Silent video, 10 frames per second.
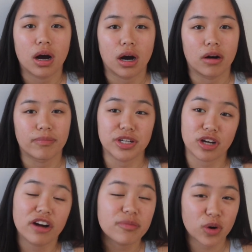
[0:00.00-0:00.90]
of my
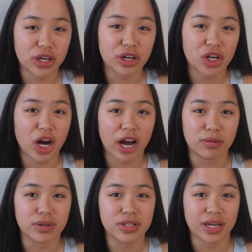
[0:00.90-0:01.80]
sophomore year, I was